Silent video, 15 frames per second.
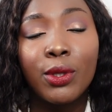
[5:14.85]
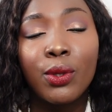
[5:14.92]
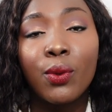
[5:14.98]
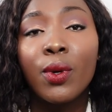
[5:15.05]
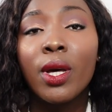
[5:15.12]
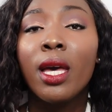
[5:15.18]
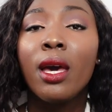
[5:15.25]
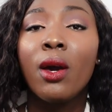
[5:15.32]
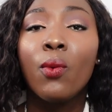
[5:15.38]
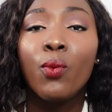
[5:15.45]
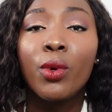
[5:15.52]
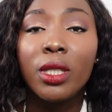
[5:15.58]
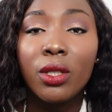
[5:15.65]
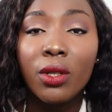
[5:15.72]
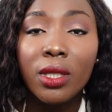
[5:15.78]
So
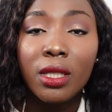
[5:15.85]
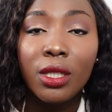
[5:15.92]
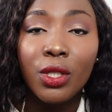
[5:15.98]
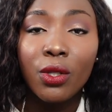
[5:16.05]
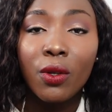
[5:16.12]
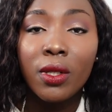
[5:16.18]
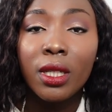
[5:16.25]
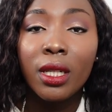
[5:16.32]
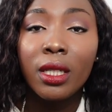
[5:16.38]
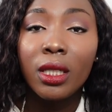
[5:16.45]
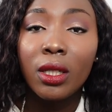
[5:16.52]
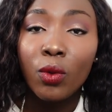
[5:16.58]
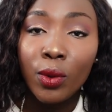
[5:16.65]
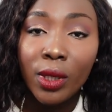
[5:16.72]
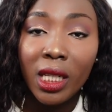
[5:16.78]
with Johnson & Johnson,
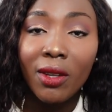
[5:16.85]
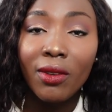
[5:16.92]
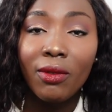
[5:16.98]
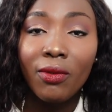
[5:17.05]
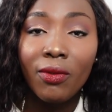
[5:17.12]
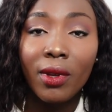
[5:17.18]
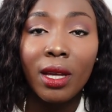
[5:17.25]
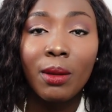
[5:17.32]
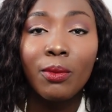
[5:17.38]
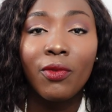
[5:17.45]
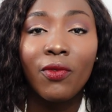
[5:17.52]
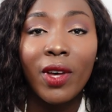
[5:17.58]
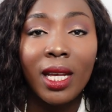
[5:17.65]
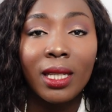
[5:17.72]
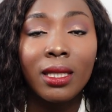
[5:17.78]
it goes even
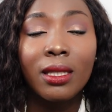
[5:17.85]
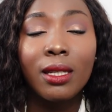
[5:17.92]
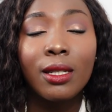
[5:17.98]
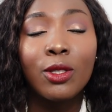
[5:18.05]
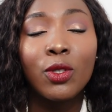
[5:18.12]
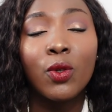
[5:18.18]
faster.